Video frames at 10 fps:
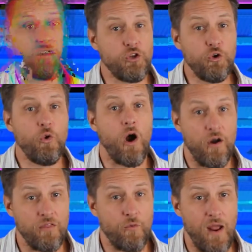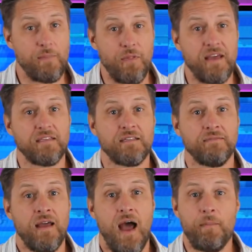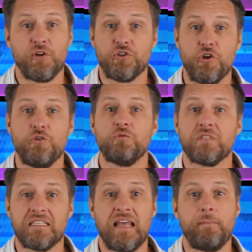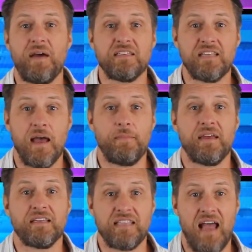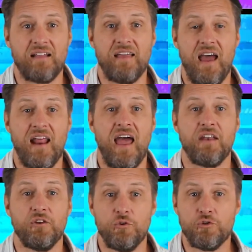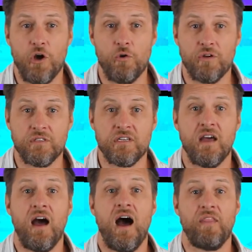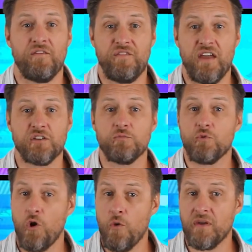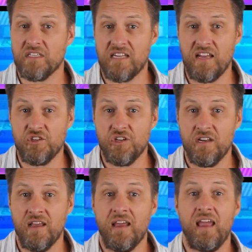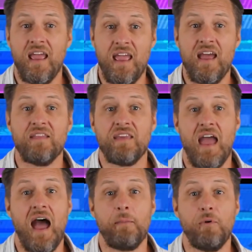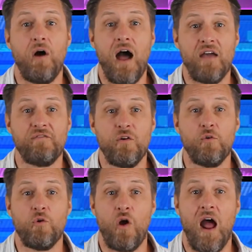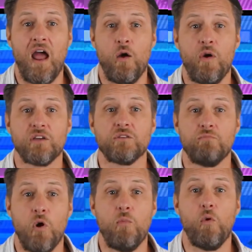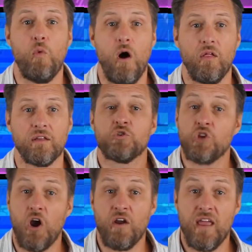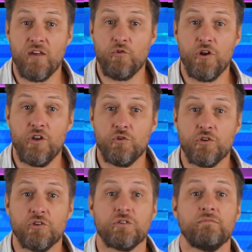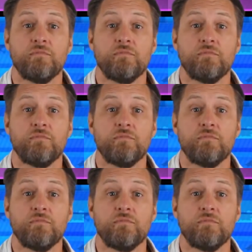then you are in the right place. I'm gonna show you step by step exactly how to add new tokens on the Phantom Chrome extension and the Apple iPhone or iOS mobile wallet. Sorry, Android users,